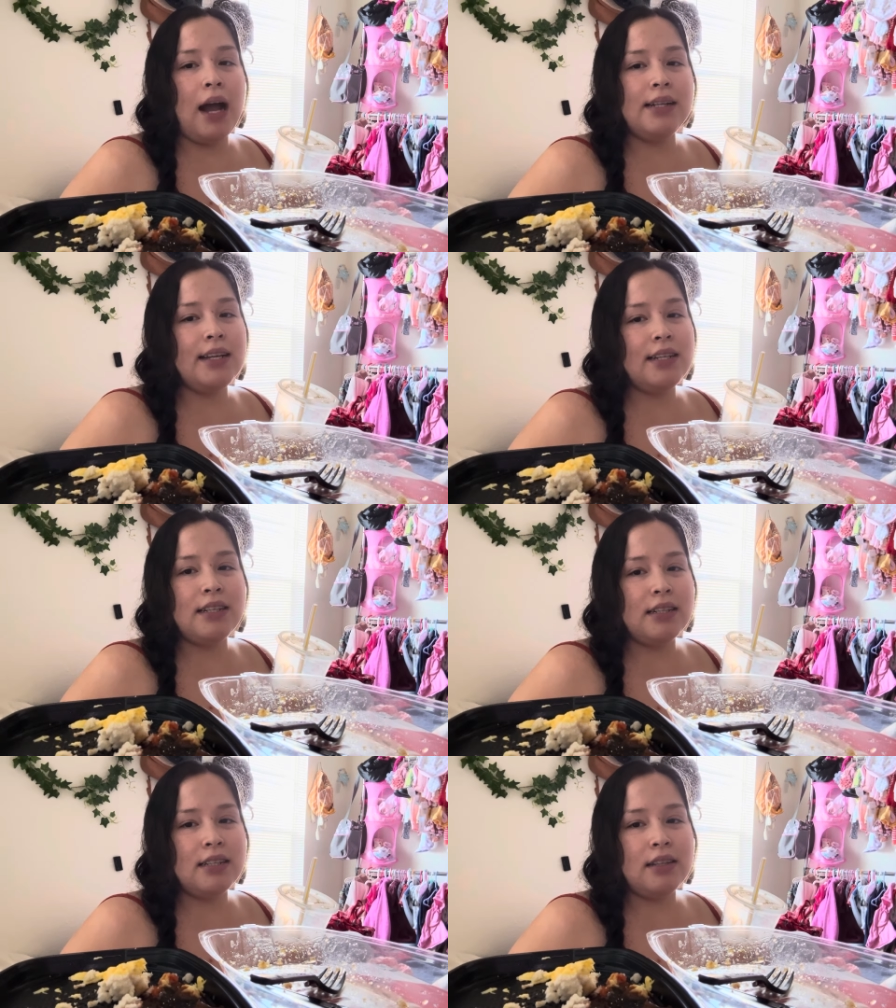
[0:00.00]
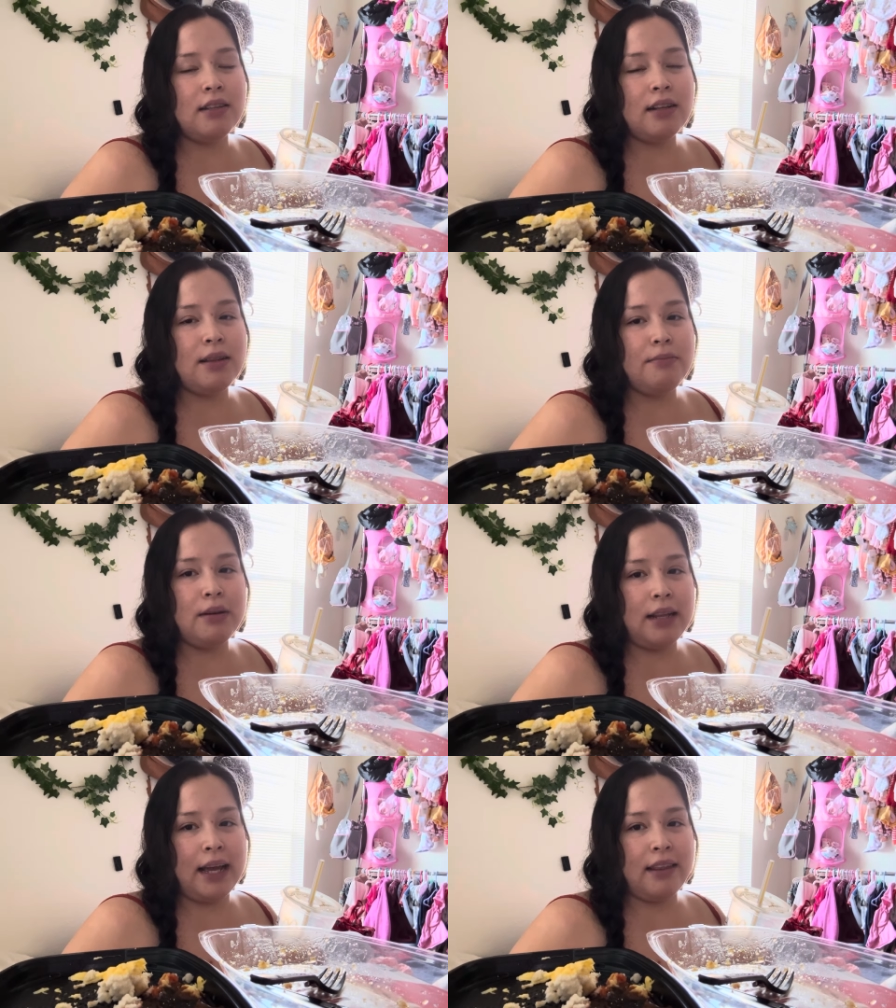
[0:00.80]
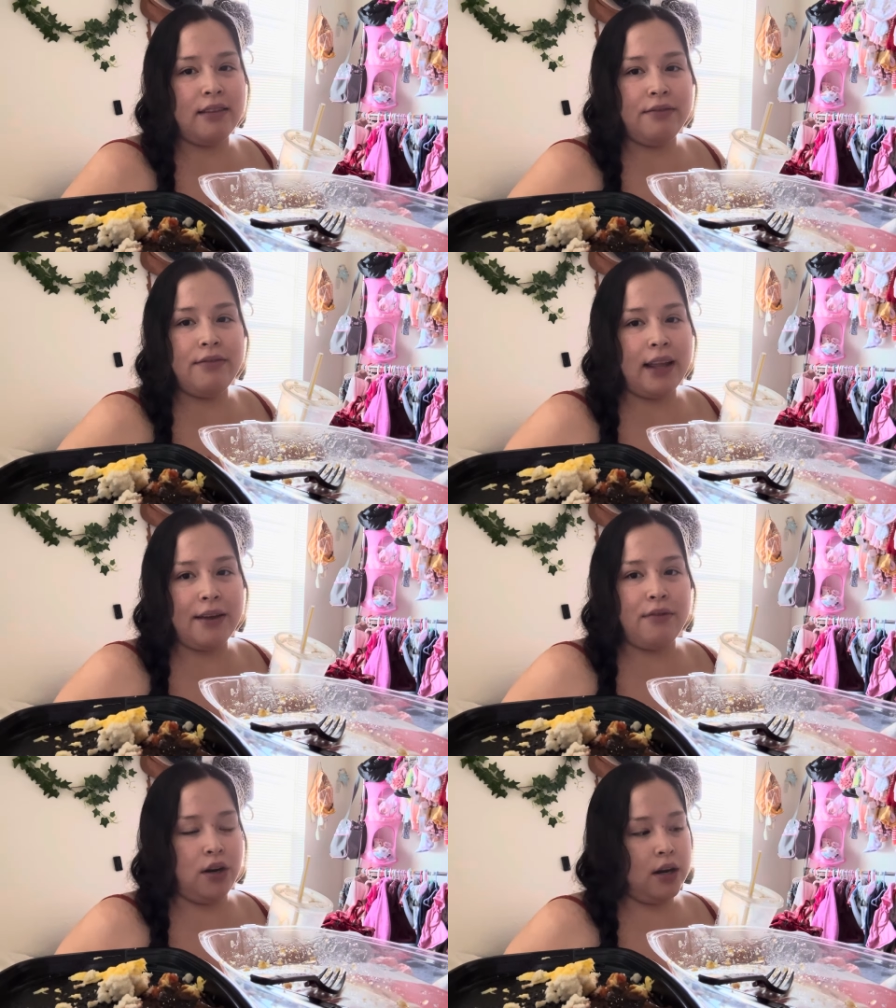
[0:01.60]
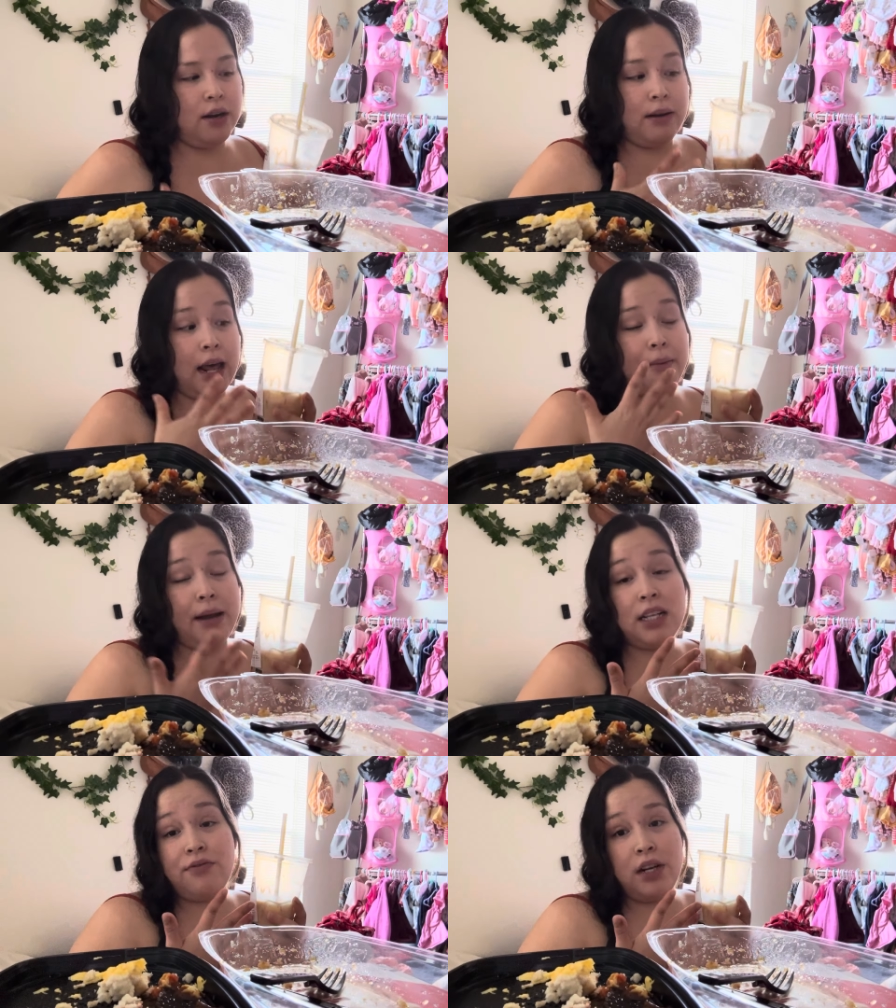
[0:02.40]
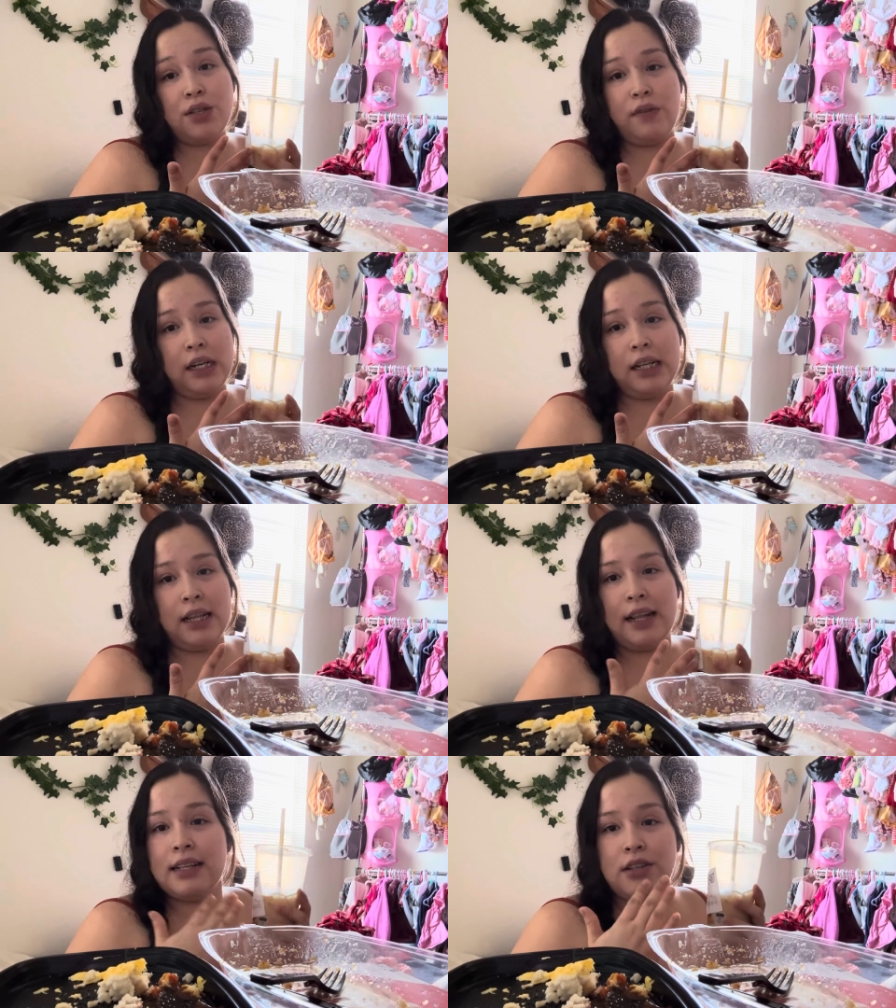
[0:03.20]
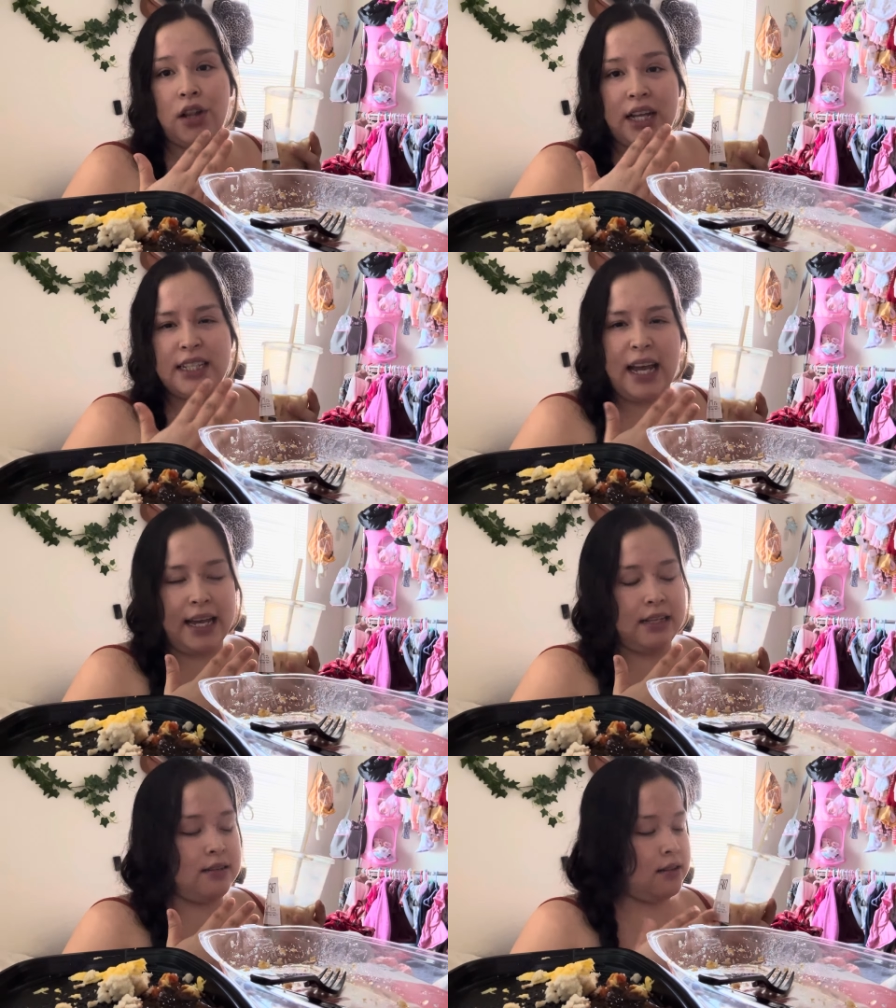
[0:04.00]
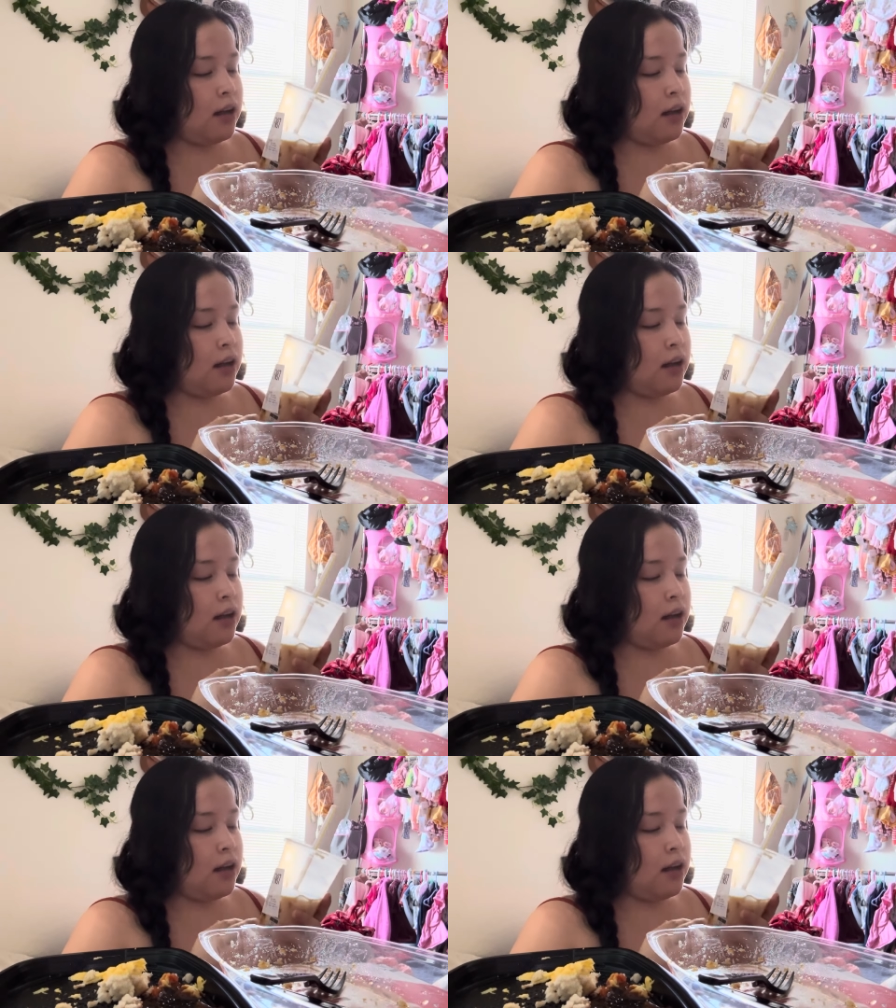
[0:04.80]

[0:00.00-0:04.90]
I taste nothing but like the flavor. Like mine's French vanilla. That's all I taste.